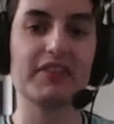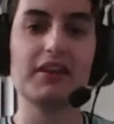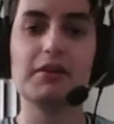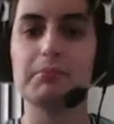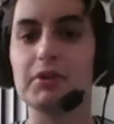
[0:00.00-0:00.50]

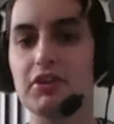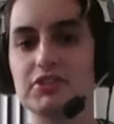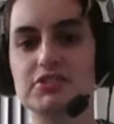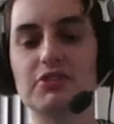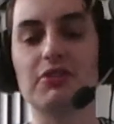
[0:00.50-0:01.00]
But
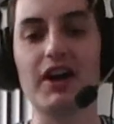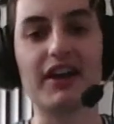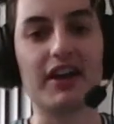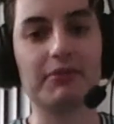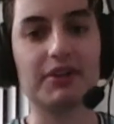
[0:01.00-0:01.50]
also, I
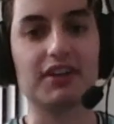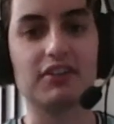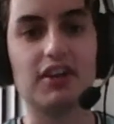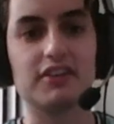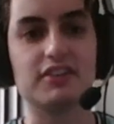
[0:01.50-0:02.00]
am getting a lot
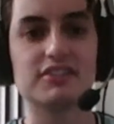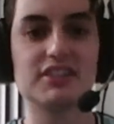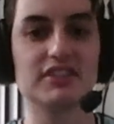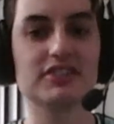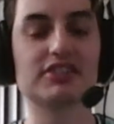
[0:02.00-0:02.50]
of the
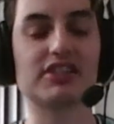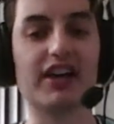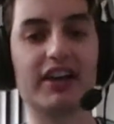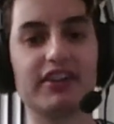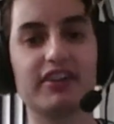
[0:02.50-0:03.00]
deals that
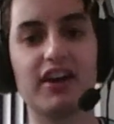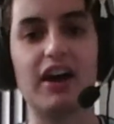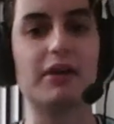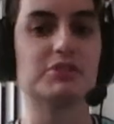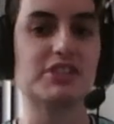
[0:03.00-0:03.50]
I
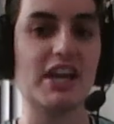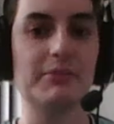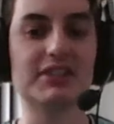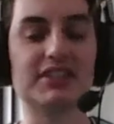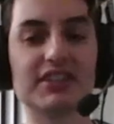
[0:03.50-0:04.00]
was aiming
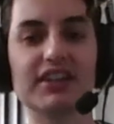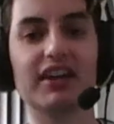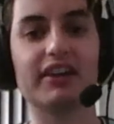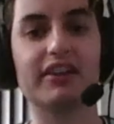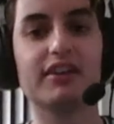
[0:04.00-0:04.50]
to
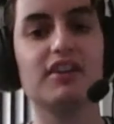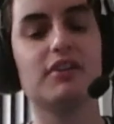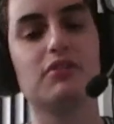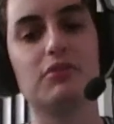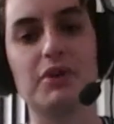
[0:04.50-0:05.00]
get
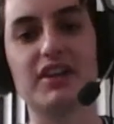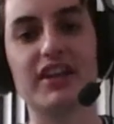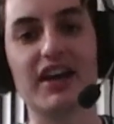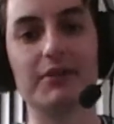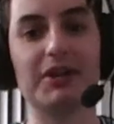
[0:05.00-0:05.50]
when the
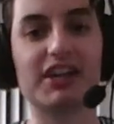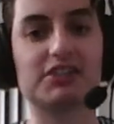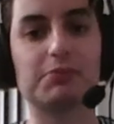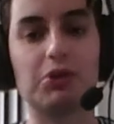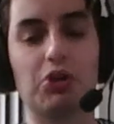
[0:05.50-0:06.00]
Anime
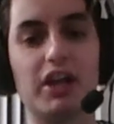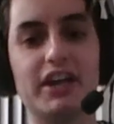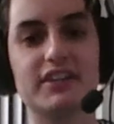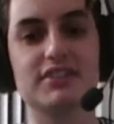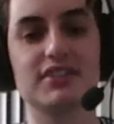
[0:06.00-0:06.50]
Expo Lite
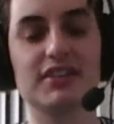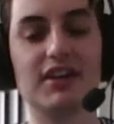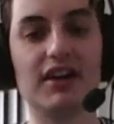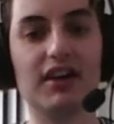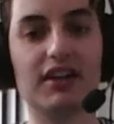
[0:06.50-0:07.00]

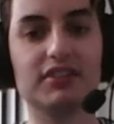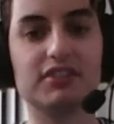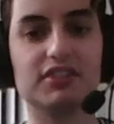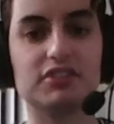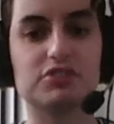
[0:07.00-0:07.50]

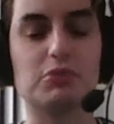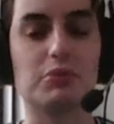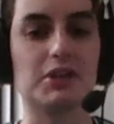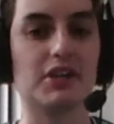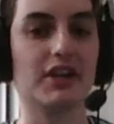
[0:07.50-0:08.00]
deals were
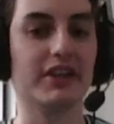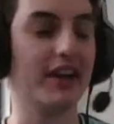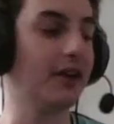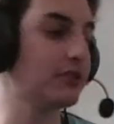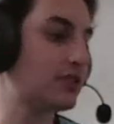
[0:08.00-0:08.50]

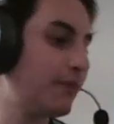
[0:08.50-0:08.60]
announced.